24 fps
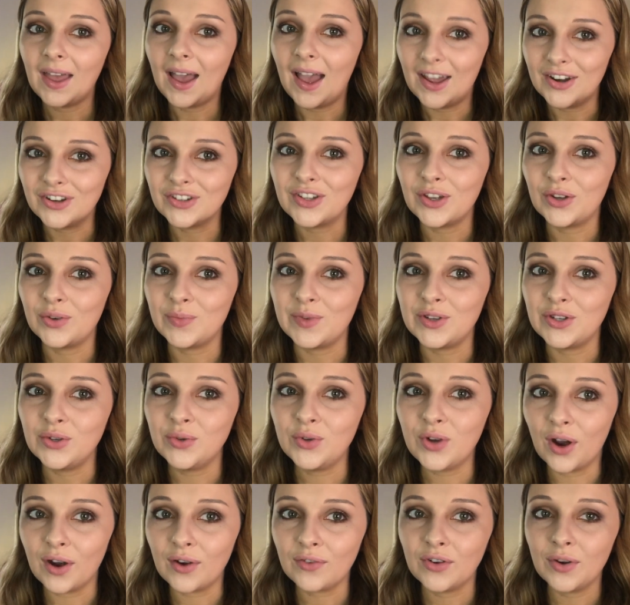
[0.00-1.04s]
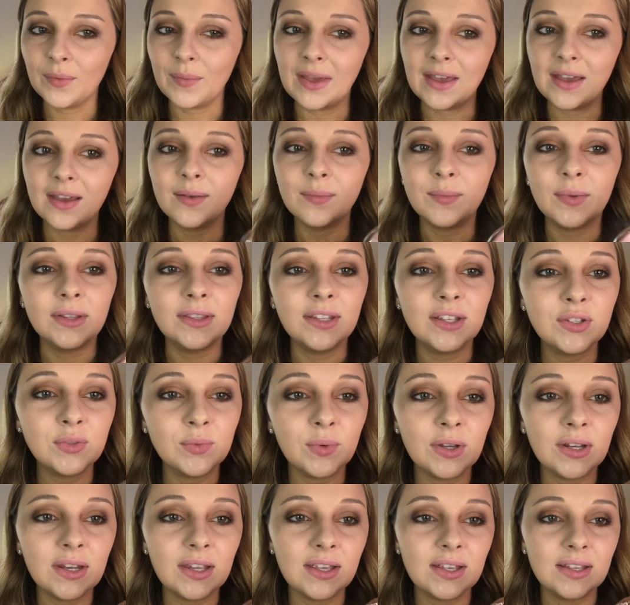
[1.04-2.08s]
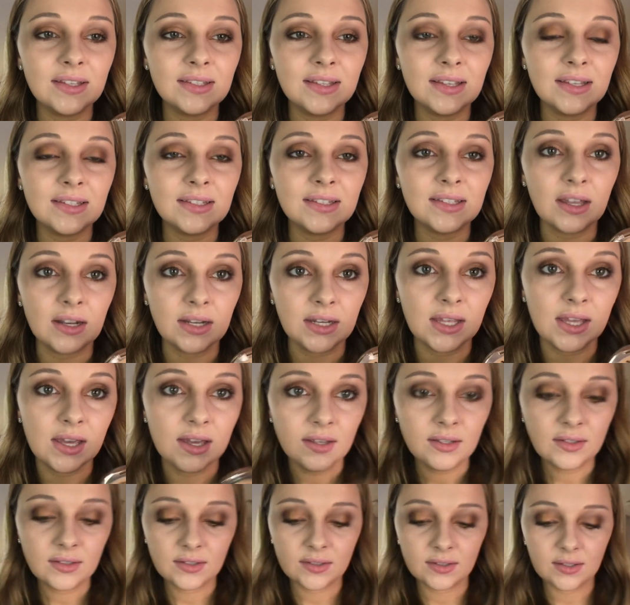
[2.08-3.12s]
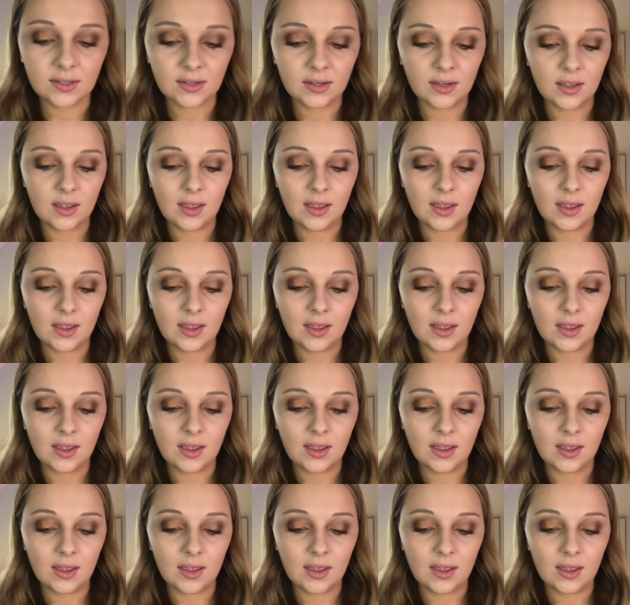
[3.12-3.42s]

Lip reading: I just thought it'd be too dark for me, but this one is the Sun-Kissed.